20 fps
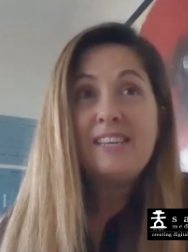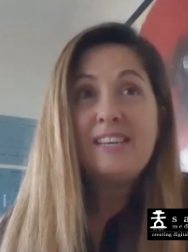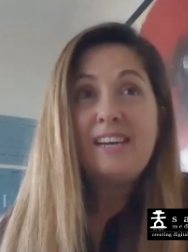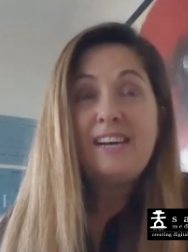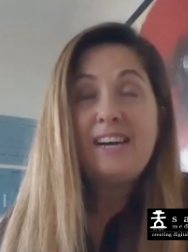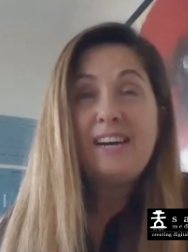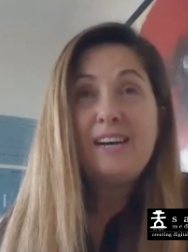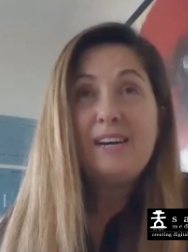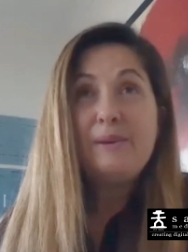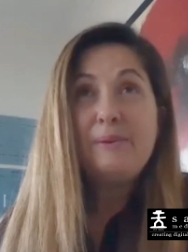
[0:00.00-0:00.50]

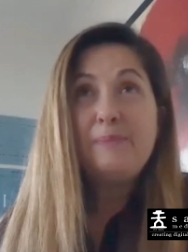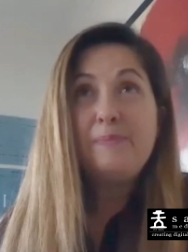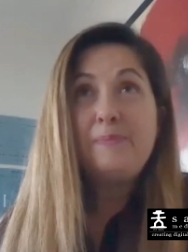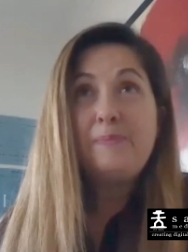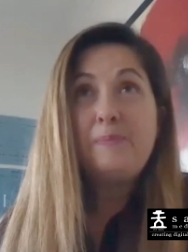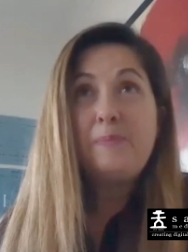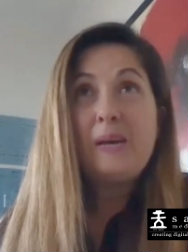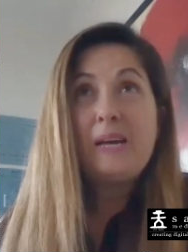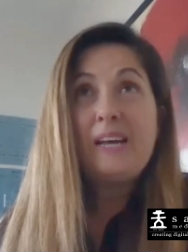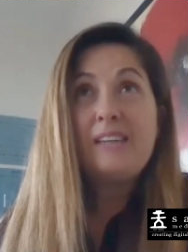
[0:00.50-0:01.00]

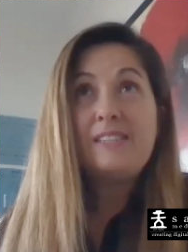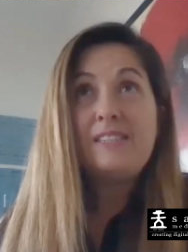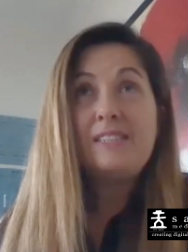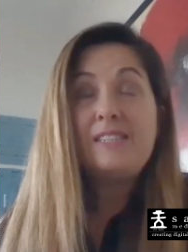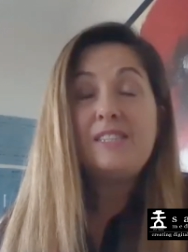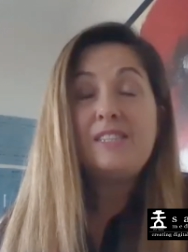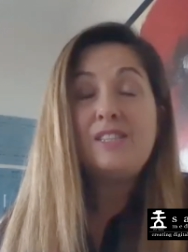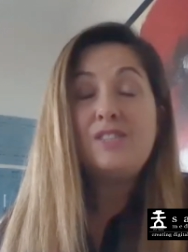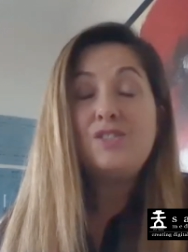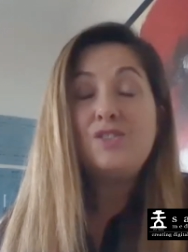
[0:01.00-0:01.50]

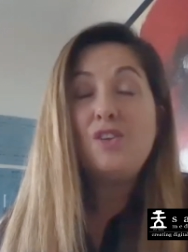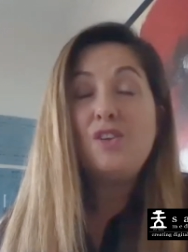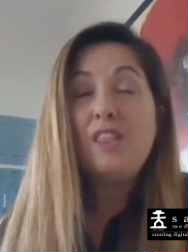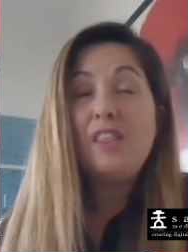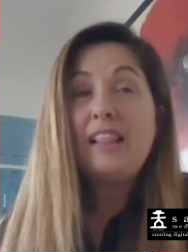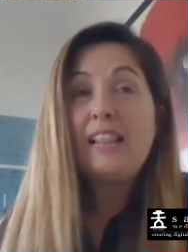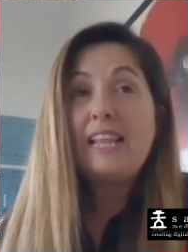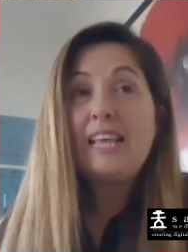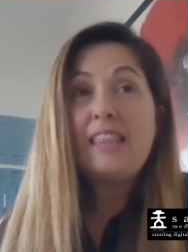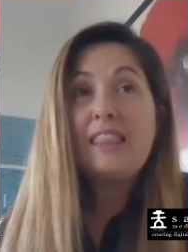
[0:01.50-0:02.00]
But
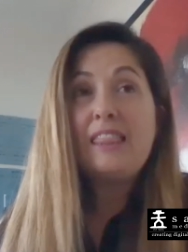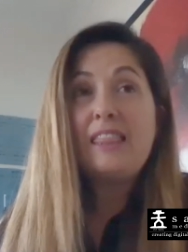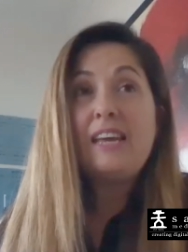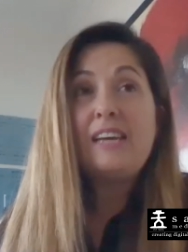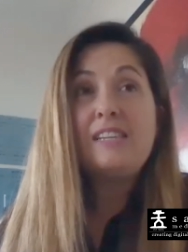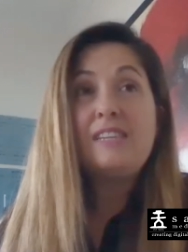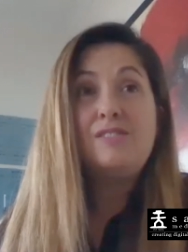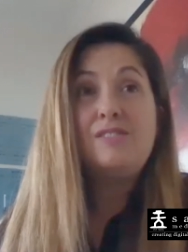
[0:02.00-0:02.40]
don't let that